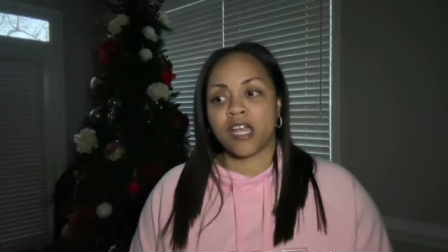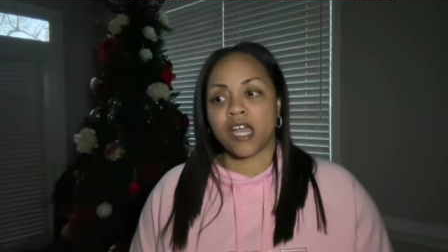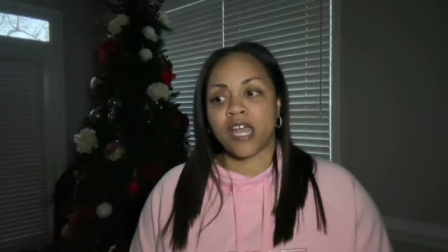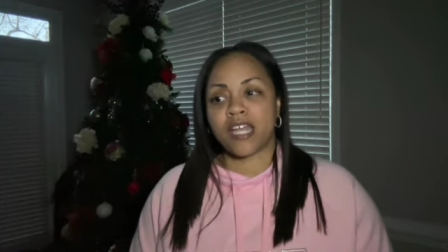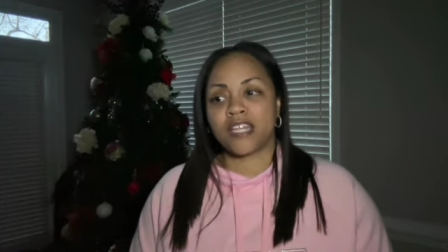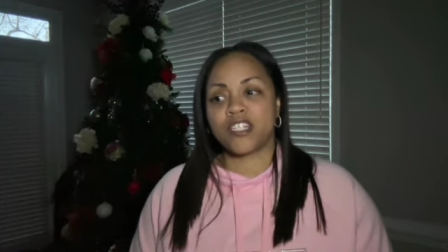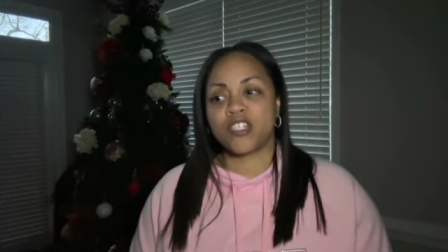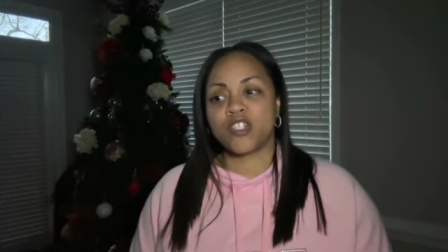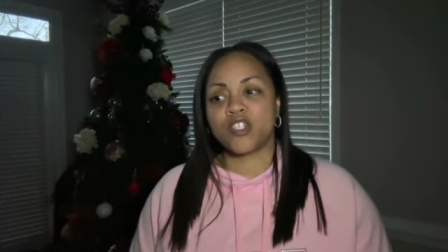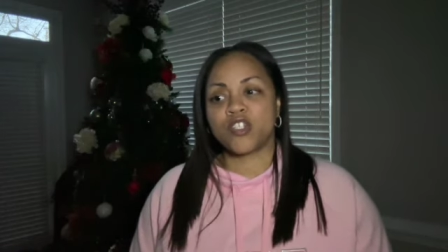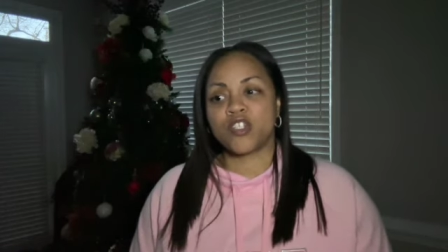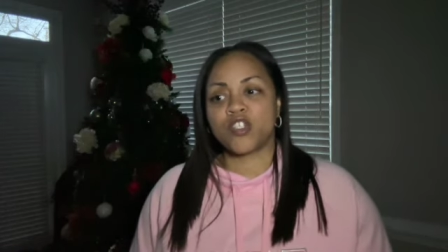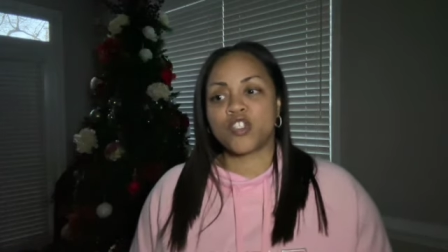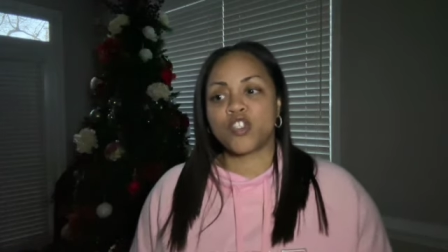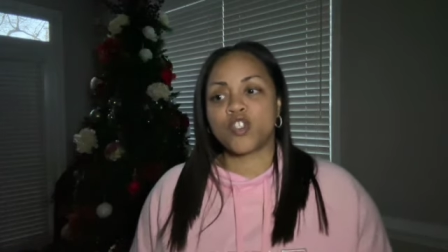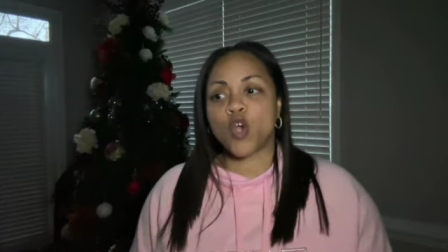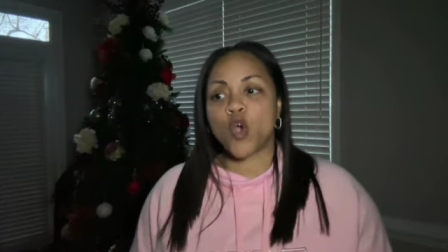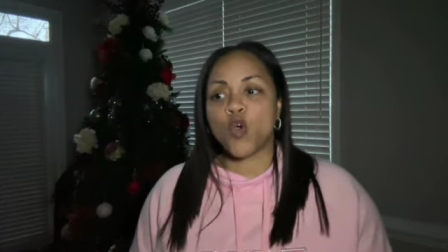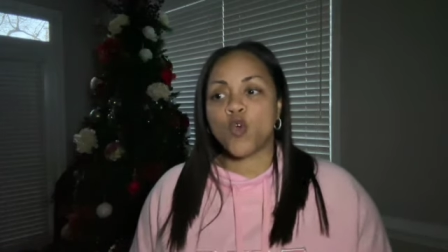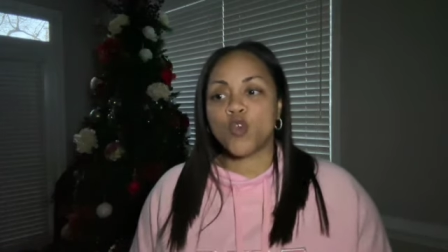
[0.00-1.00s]
I
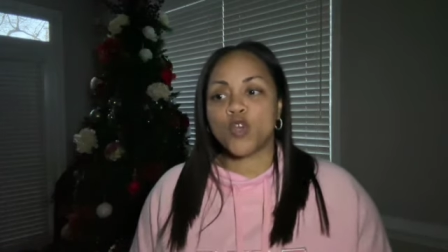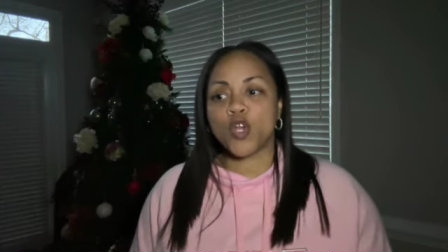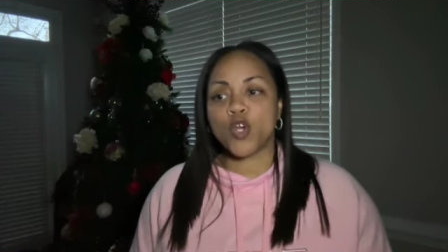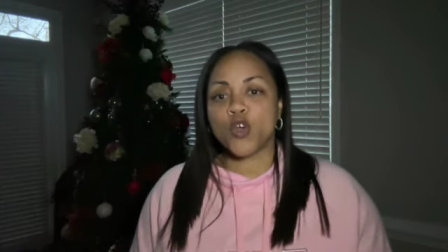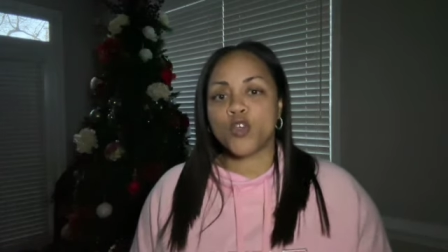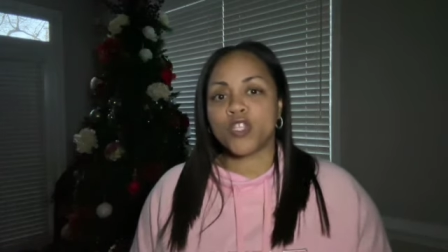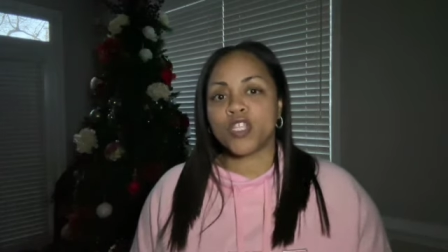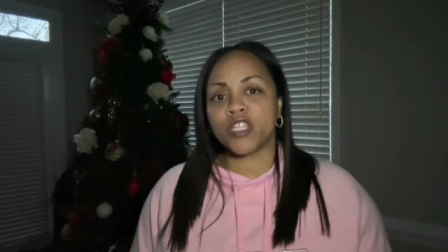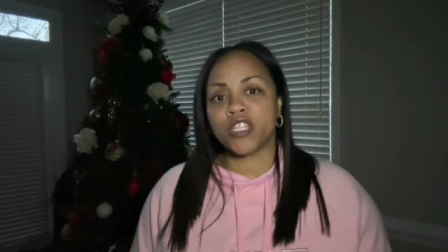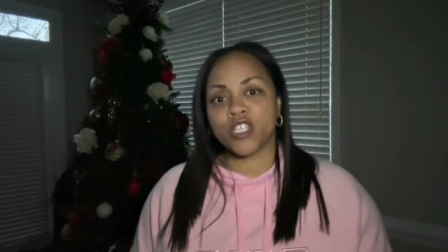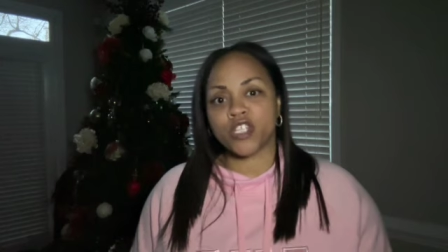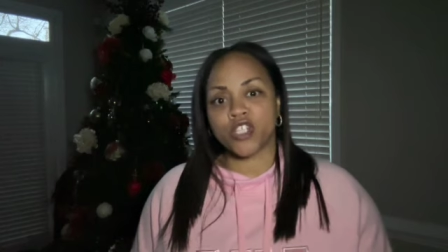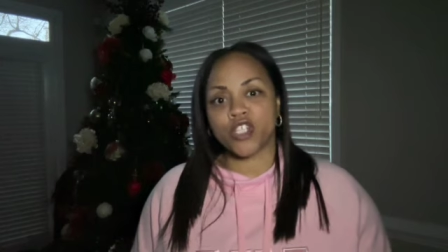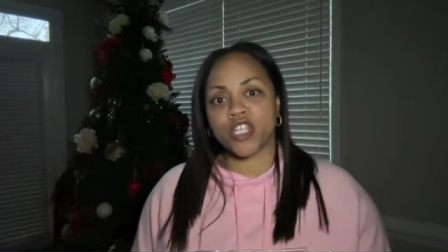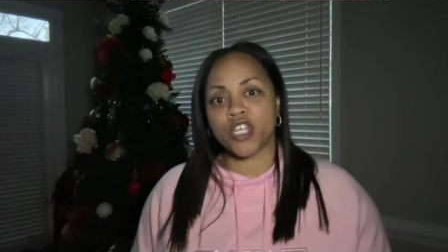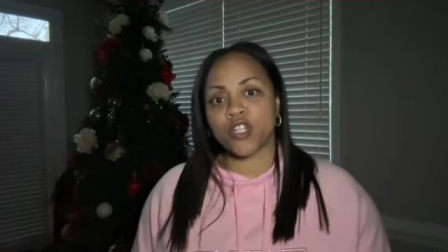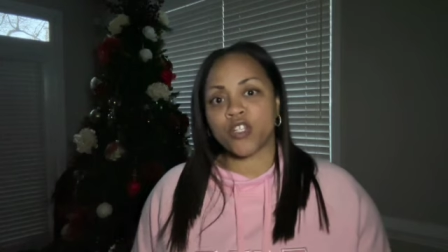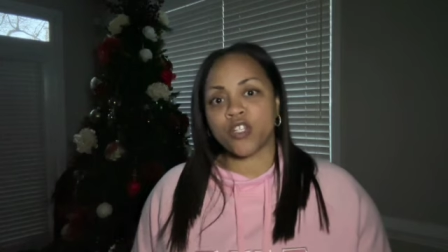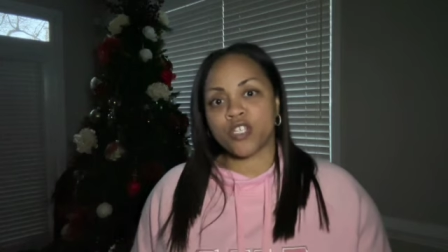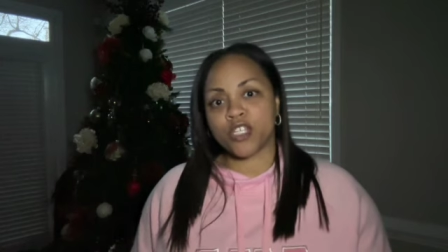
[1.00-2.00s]
don't know that this
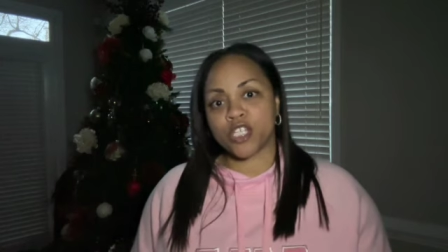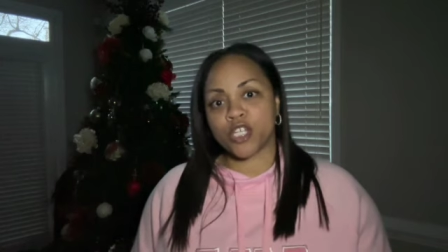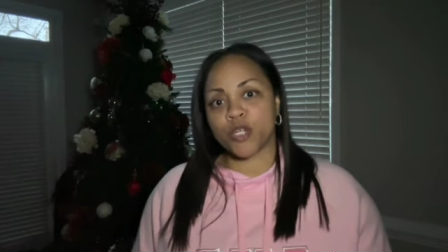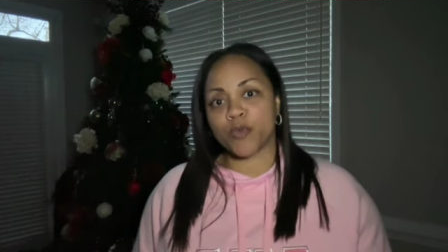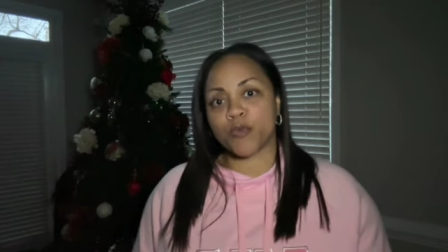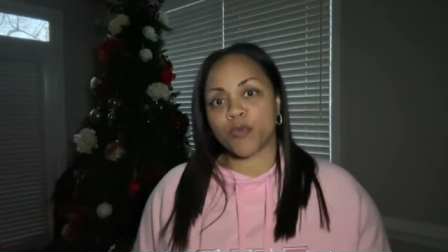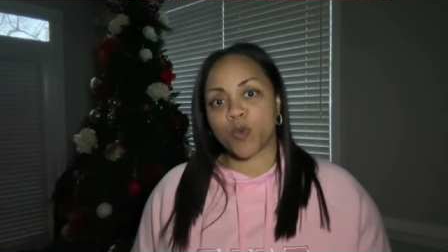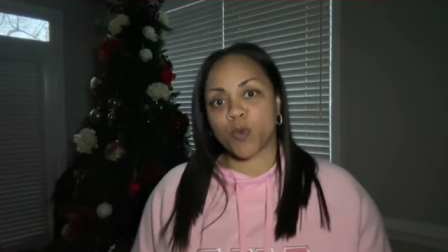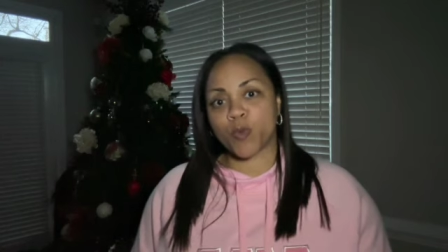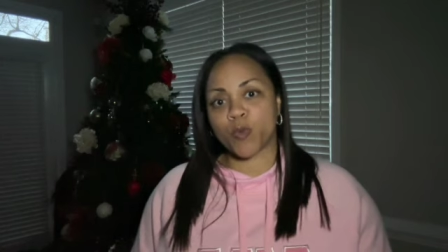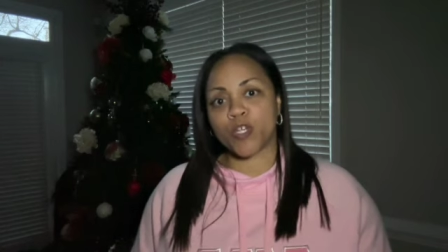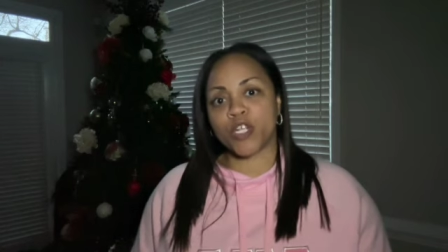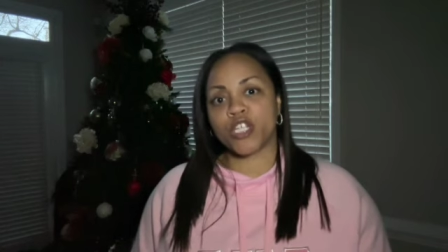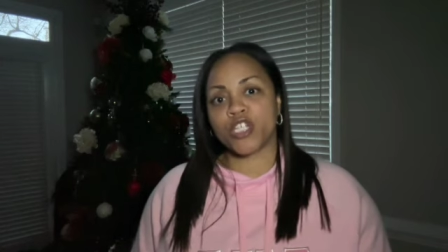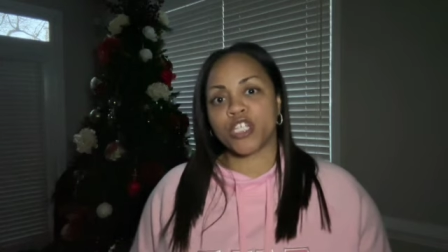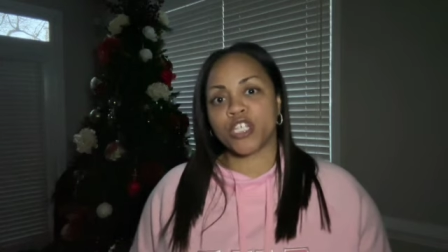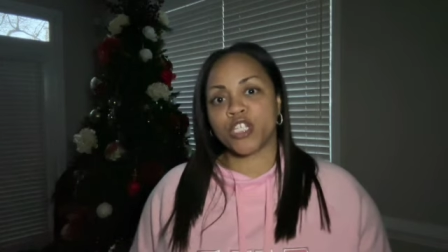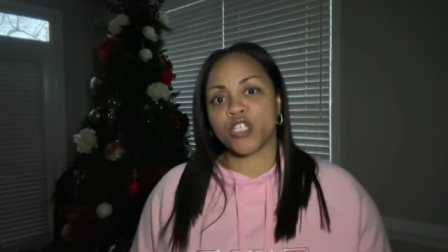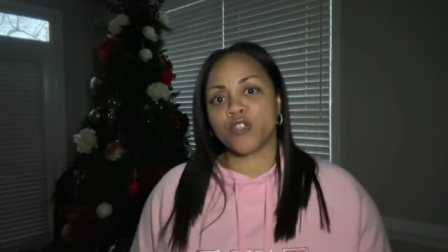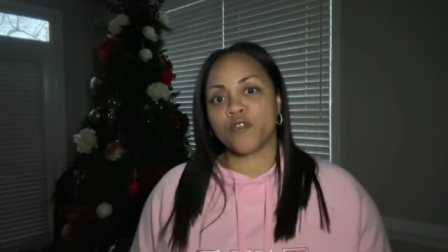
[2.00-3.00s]
channel is the appropriate
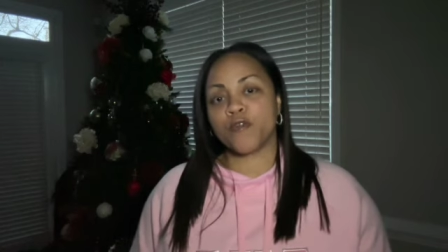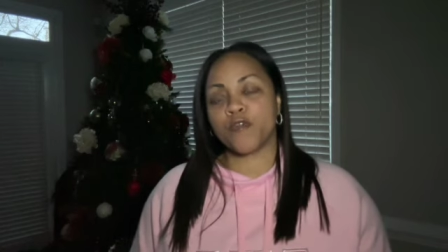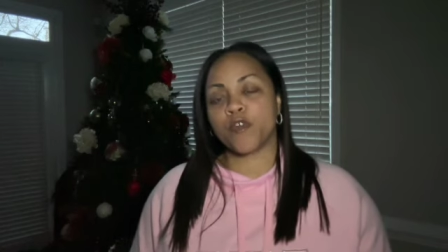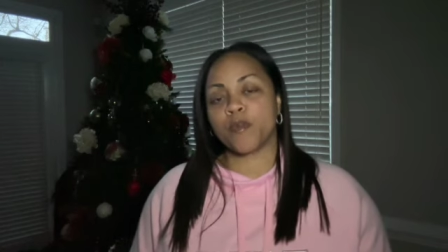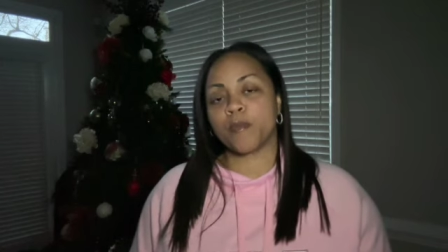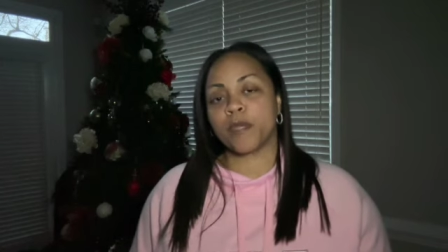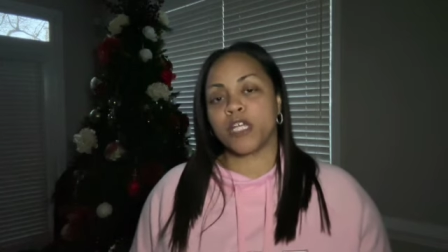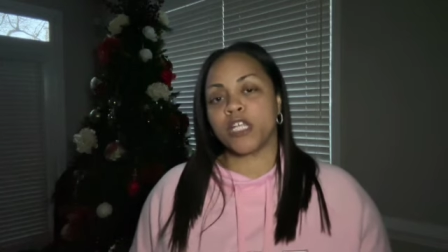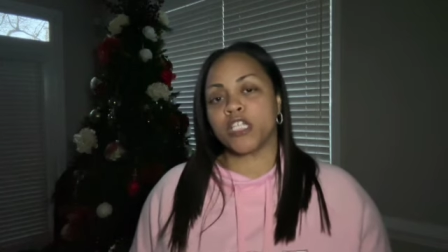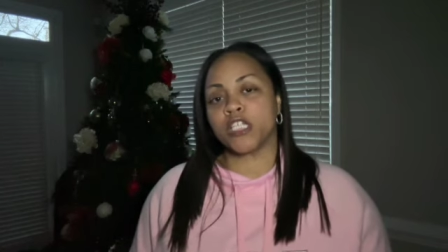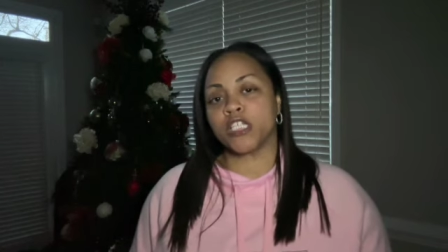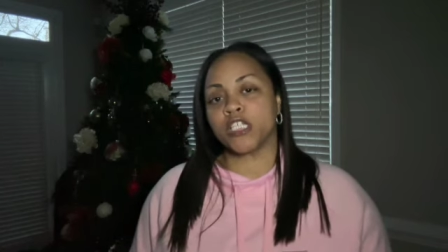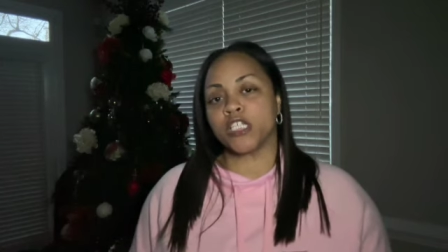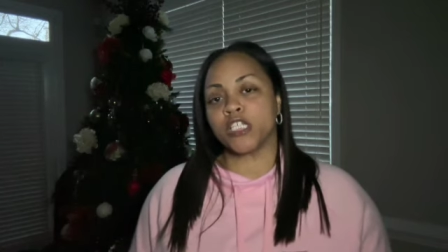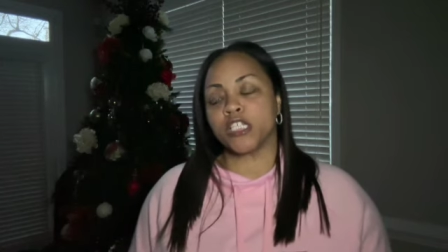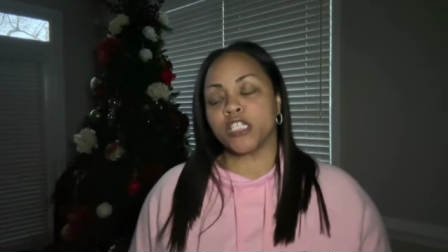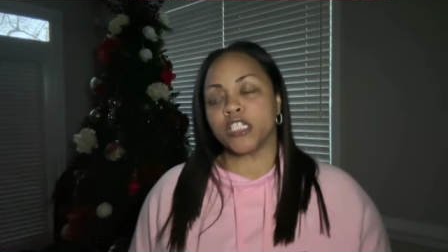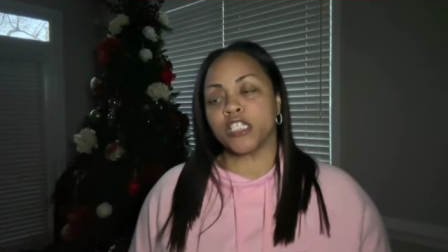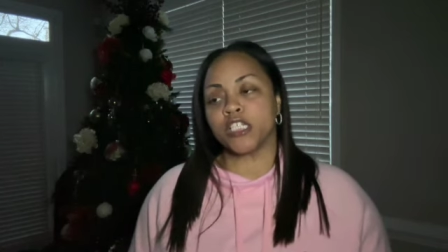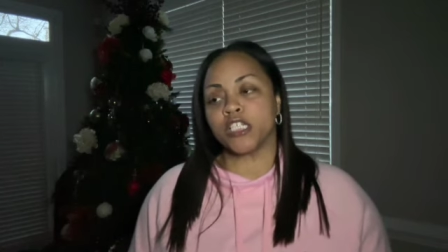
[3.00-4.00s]
channel for me
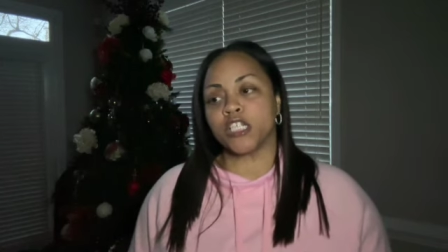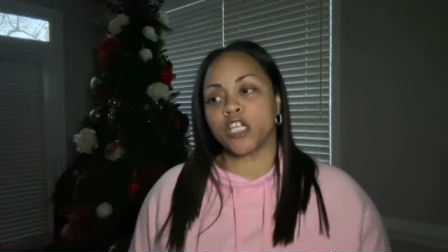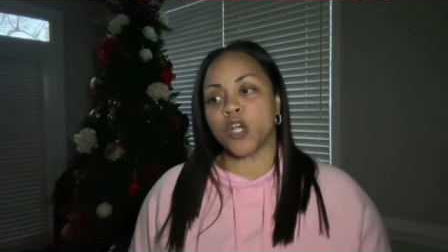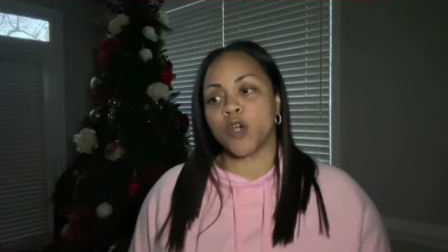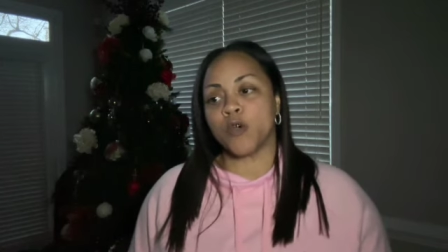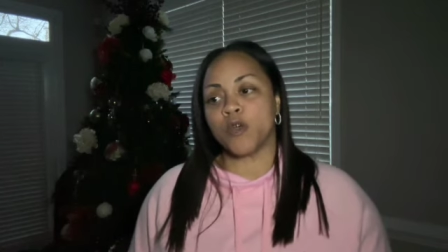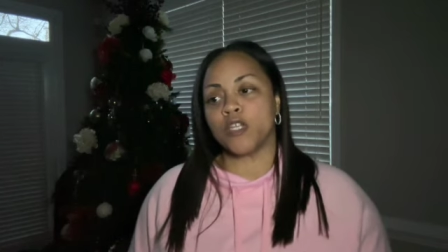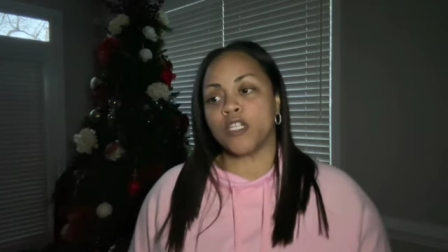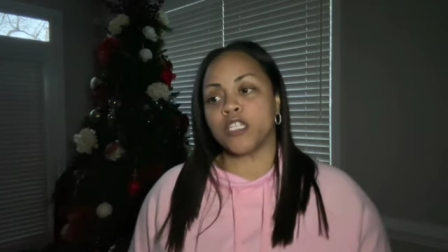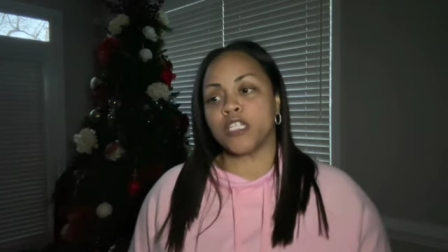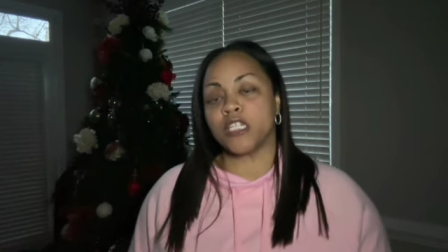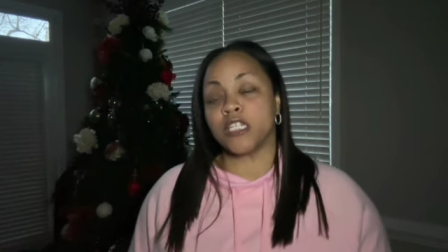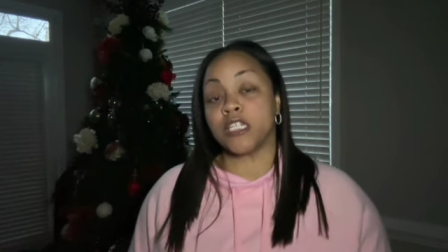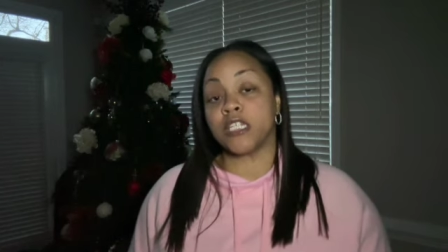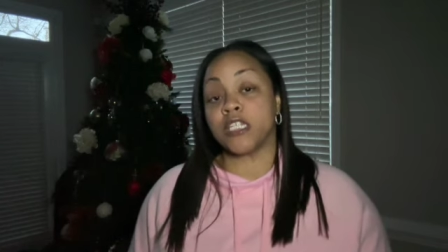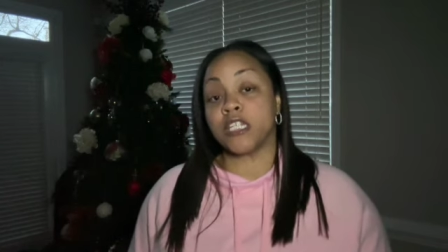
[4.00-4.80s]
to go into